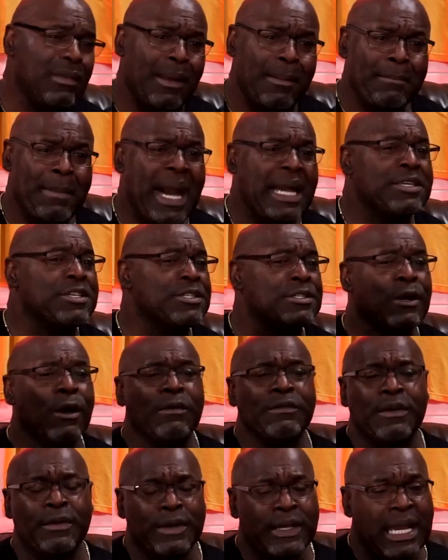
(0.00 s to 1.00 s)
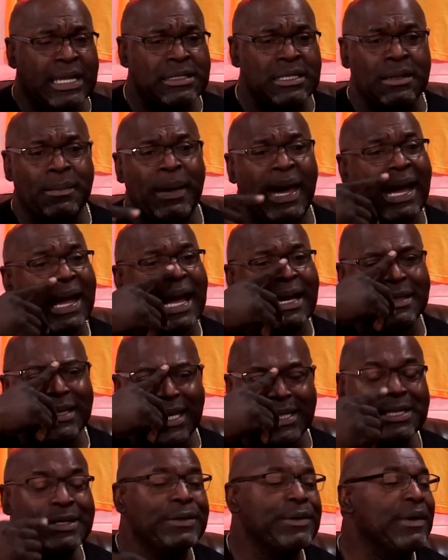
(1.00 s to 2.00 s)
Match is over. We got to the back. As
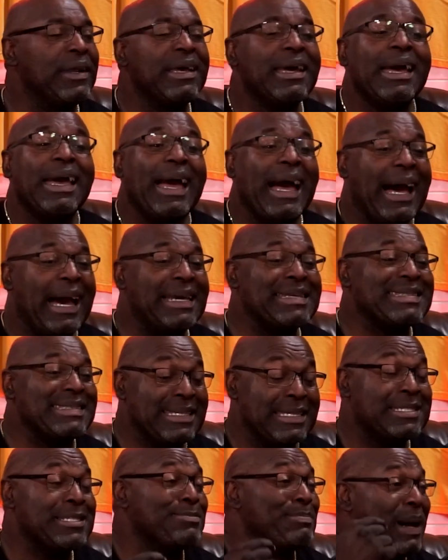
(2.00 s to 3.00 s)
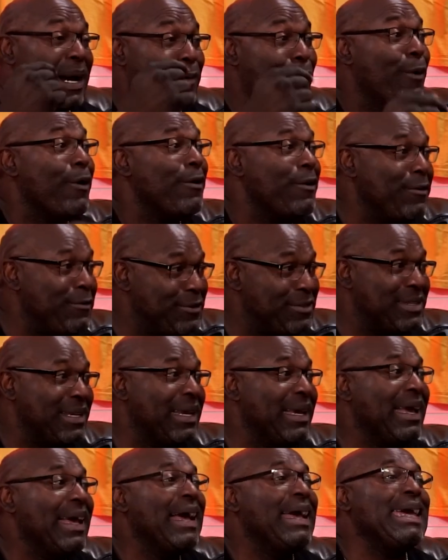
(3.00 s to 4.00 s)
I do, this is my words.
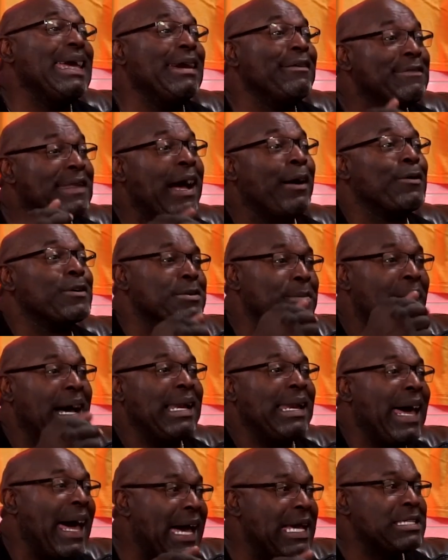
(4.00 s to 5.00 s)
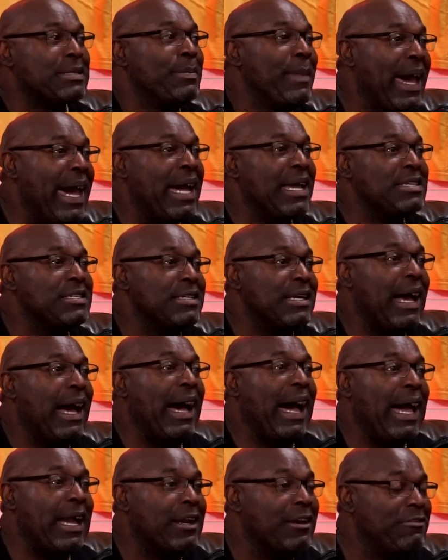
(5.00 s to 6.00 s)
If that was my last match,
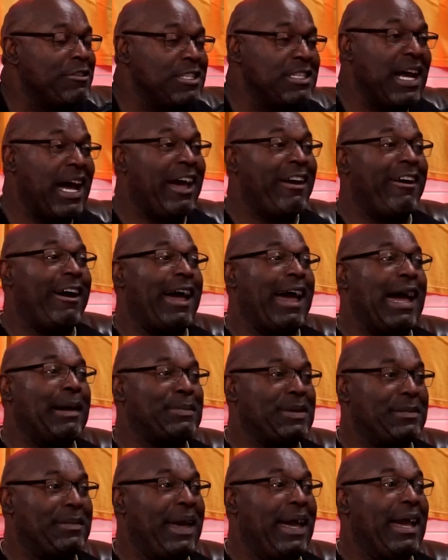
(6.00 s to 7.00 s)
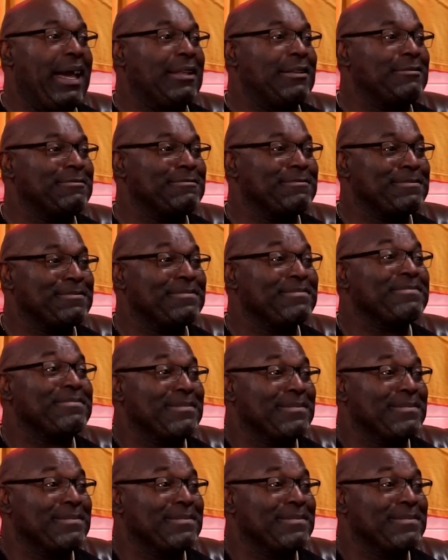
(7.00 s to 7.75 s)
I could retire a happy man.